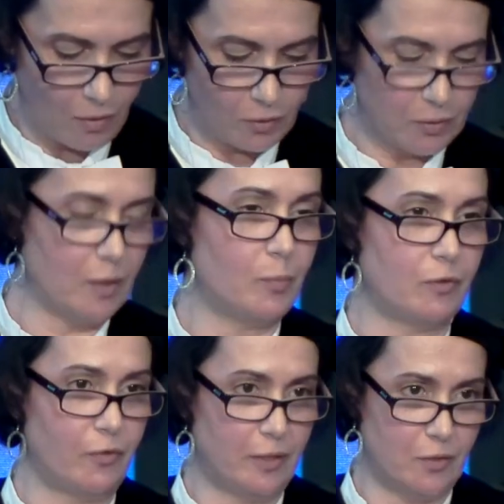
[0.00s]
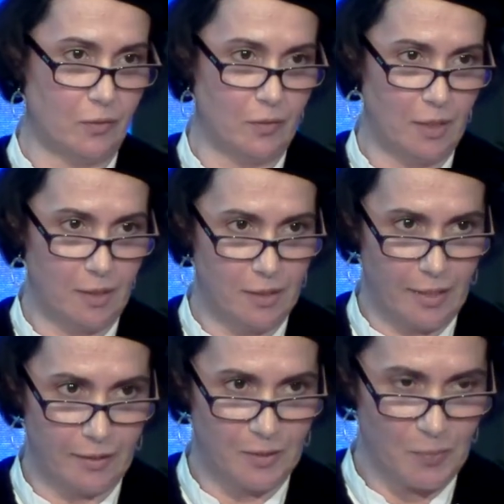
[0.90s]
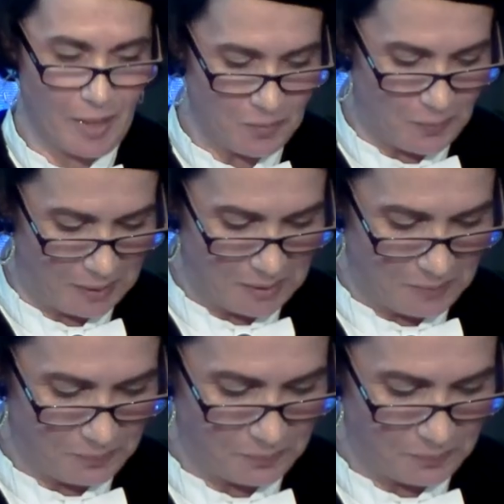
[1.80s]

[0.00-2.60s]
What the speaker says: honorary professor in their department.